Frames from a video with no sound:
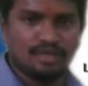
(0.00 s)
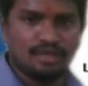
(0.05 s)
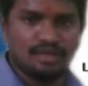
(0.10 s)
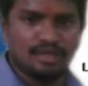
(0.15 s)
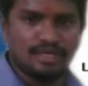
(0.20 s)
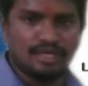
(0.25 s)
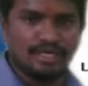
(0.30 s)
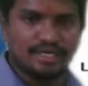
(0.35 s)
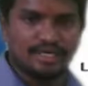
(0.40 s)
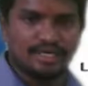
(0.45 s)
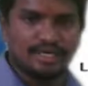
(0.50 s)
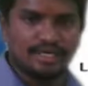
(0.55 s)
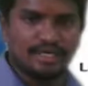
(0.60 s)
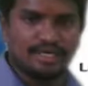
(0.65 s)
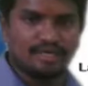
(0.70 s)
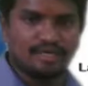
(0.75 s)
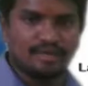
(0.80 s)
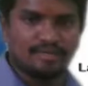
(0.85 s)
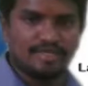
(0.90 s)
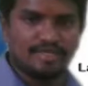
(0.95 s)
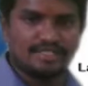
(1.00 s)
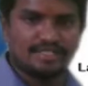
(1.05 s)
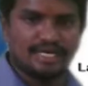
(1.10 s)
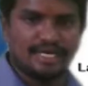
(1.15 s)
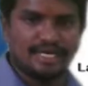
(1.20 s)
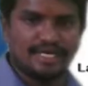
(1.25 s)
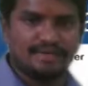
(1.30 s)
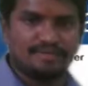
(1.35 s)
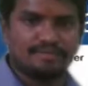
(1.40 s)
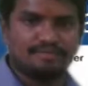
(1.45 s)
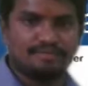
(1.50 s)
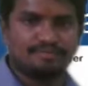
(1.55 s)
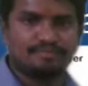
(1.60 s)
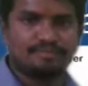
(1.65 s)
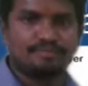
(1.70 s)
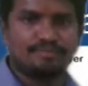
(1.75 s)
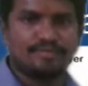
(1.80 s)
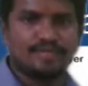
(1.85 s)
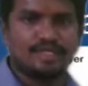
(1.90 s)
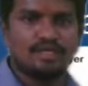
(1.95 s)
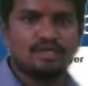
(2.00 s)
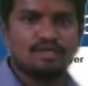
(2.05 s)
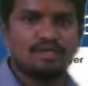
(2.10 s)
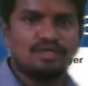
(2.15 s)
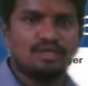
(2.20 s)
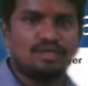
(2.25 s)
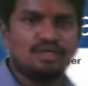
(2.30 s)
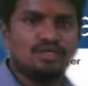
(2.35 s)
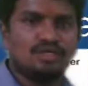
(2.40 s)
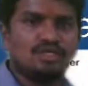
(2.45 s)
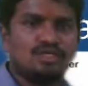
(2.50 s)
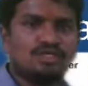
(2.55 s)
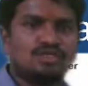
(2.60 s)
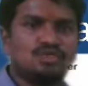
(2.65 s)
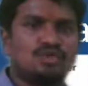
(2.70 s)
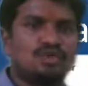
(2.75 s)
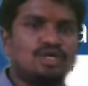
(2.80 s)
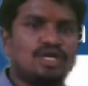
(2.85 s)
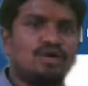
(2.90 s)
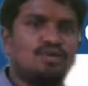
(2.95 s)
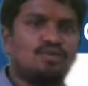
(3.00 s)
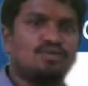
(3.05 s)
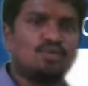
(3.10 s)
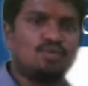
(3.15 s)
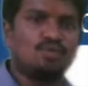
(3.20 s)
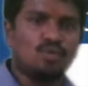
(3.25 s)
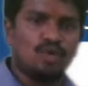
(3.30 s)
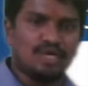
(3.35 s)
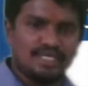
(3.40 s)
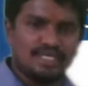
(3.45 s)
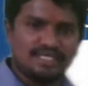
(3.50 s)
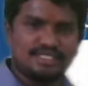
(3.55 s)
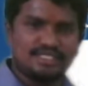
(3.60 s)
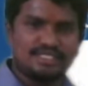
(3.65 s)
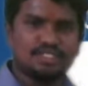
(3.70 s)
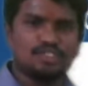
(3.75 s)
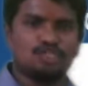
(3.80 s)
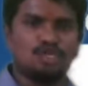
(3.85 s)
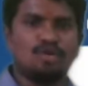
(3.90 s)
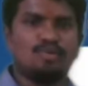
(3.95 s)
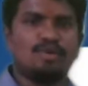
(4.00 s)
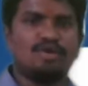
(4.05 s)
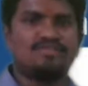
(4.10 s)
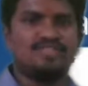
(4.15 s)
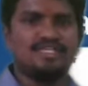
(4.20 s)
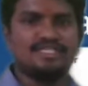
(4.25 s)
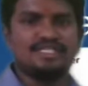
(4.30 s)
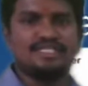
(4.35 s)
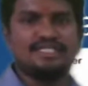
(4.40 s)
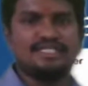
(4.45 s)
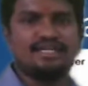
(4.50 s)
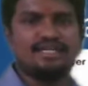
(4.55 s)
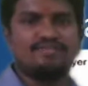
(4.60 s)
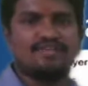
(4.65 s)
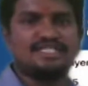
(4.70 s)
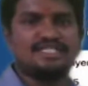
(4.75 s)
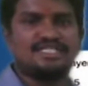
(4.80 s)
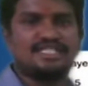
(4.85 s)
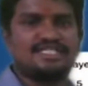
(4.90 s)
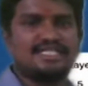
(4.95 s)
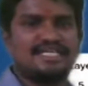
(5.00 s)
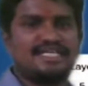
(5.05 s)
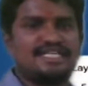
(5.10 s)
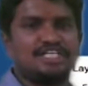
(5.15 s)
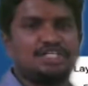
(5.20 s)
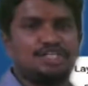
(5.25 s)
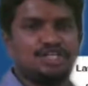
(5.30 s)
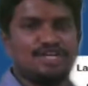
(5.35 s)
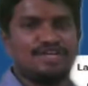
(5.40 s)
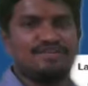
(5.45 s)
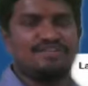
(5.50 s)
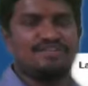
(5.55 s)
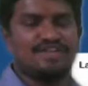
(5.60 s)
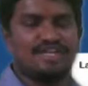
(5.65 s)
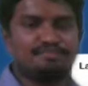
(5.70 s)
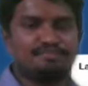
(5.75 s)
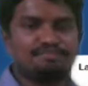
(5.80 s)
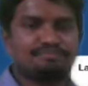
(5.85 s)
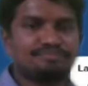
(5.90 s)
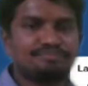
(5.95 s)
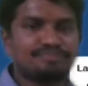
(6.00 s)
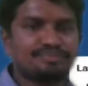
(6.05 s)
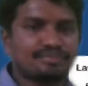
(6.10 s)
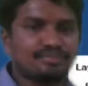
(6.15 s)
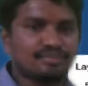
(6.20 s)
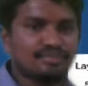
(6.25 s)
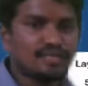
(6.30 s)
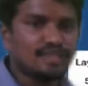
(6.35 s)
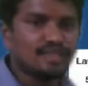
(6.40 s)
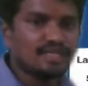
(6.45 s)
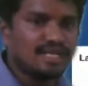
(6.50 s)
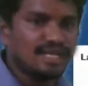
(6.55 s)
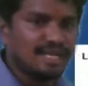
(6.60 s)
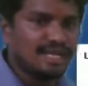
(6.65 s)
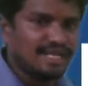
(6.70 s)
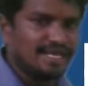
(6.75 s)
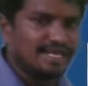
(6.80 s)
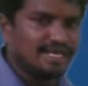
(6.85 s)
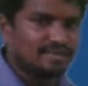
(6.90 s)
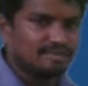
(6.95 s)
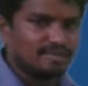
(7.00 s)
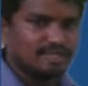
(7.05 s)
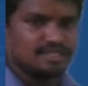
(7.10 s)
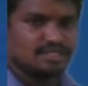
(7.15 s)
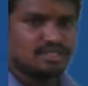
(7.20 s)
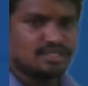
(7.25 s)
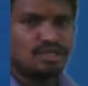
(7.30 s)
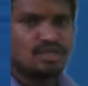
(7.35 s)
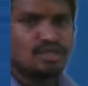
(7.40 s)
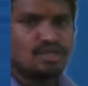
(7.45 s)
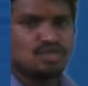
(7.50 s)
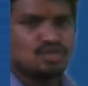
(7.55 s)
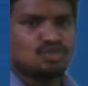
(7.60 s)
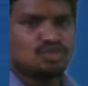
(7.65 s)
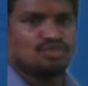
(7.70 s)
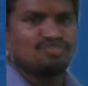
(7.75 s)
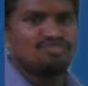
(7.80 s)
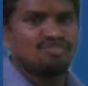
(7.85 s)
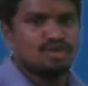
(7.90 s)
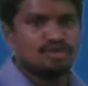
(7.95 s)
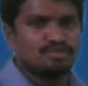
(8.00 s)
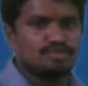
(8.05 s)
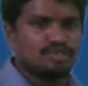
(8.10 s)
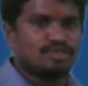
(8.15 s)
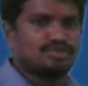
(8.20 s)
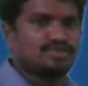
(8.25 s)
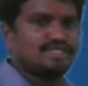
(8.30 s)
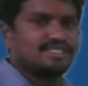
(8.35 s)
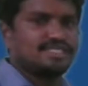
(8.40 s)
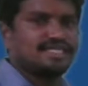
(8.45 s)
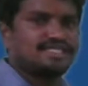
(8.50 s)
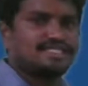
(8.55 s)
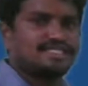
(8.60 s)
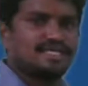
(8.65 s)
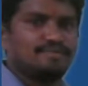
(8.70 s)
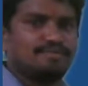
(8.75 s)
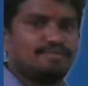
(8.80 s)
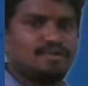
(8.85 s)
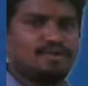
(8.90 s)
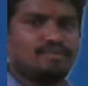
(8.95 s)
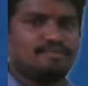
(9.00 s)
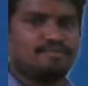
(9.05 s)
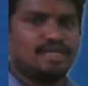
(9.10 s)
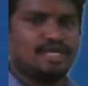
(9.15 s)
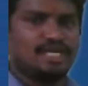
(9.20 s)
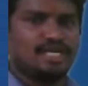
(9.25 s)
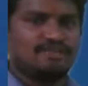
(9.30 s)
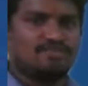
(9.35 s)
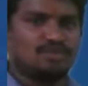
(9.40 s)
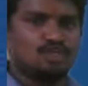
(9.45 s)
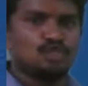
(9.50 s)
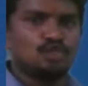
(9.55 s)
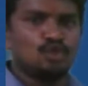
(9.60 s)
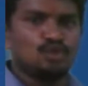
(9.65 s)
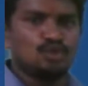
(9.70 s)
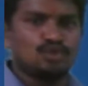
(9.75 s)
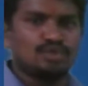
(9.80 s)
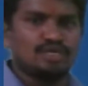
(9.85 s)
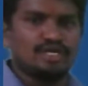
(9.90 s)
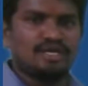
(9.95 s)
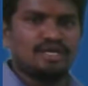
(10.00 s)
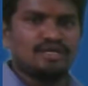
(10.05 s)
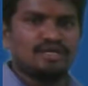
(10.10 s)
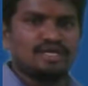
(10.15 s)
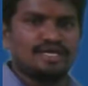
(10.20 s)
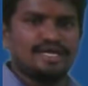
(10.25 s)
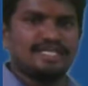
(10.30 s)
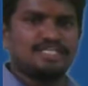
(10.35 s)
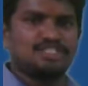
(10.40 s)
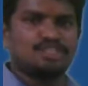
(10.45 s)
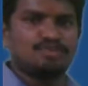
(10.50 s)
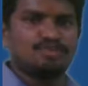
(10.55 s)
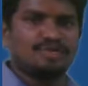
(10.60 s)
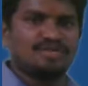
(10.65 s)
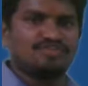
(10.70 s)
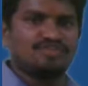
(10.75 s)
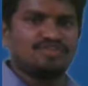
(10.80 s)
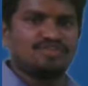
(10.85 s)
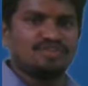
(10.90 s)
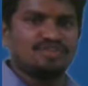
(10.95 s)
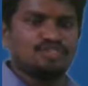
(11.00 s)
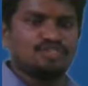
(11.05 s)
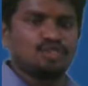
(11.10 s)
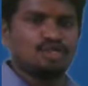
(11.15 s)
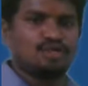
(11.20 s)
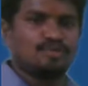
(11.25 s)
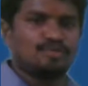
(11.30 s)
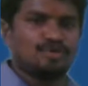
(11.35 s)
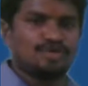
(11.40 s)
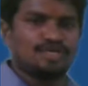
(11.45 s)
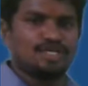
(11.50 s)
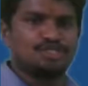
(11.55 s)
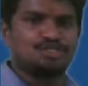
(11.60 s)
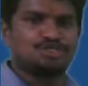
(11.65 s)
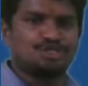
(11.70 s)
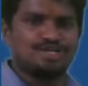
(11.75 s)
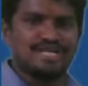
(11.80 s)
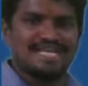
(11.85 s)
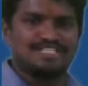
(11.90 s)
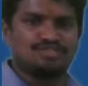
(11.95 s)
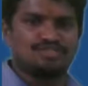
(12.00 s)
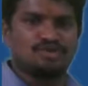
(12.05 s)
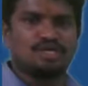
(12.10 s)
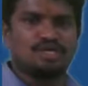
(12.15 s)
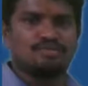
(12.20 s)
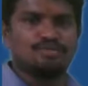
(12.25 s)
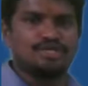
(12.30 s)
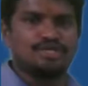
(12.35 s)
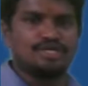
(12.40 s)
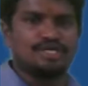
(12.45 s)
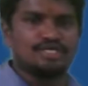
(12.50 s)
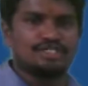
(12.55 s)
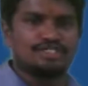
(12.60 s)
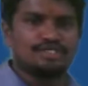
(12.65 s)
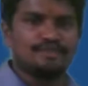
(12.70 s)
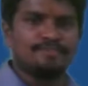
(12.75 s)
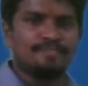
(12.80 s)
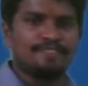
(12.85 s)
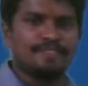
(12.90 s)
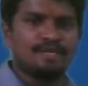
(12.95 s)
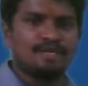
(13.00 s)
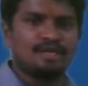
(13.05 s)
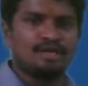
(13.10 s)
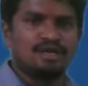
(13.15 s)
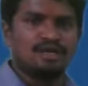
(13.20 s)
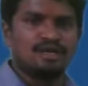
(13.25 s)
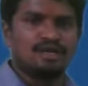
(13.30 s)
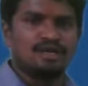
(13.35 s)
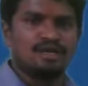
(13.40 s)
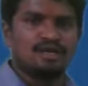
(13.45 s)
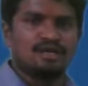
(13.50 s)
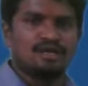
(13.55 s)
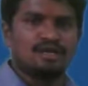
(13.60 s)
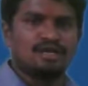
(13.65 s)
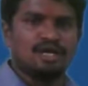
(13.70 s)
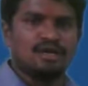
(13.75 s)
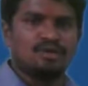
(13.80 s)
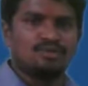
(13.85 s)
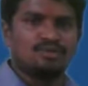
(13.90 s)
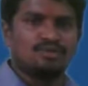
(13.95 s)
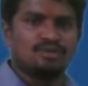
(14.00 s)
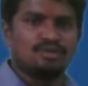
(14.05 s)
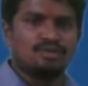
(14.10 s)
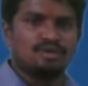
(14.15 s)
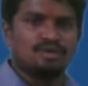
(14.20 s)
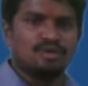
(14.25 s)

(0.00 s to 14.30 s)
And in coming slide. So now, what is the job of these interfaces at each and every layer? So if you observe this example, it will show you the relation between virtual communication and actual communication. And now,